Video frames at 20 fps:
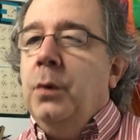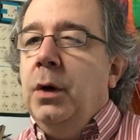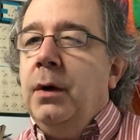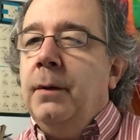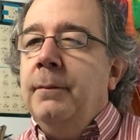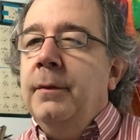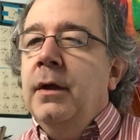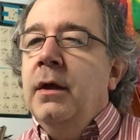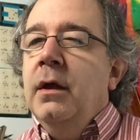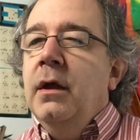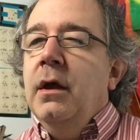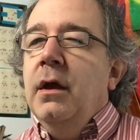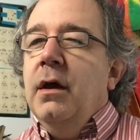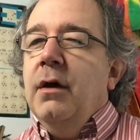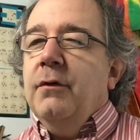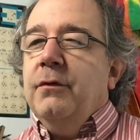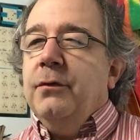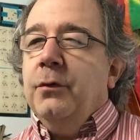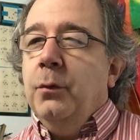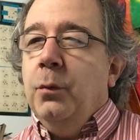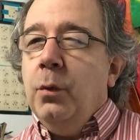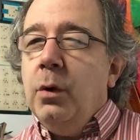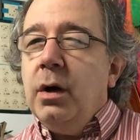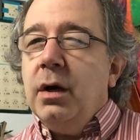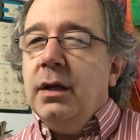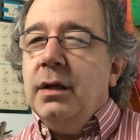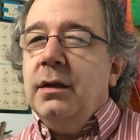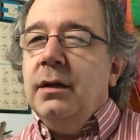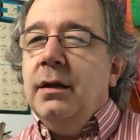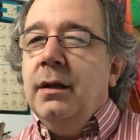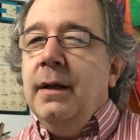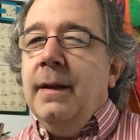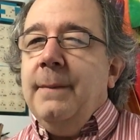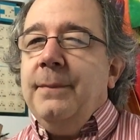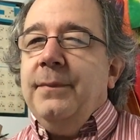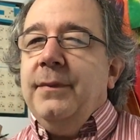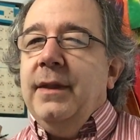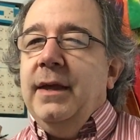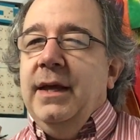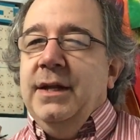Well, for one,
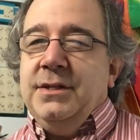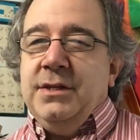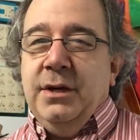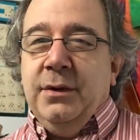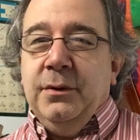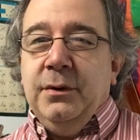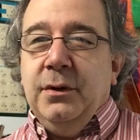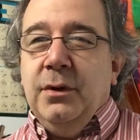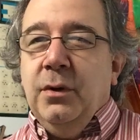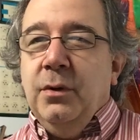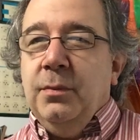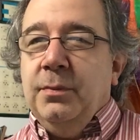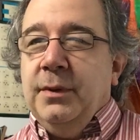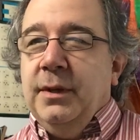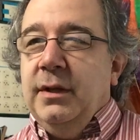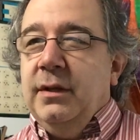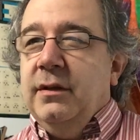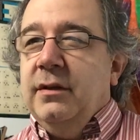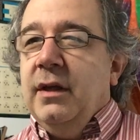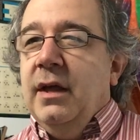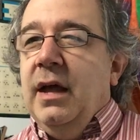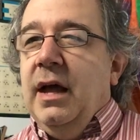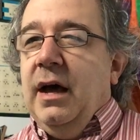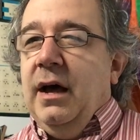it's Aaron Copland,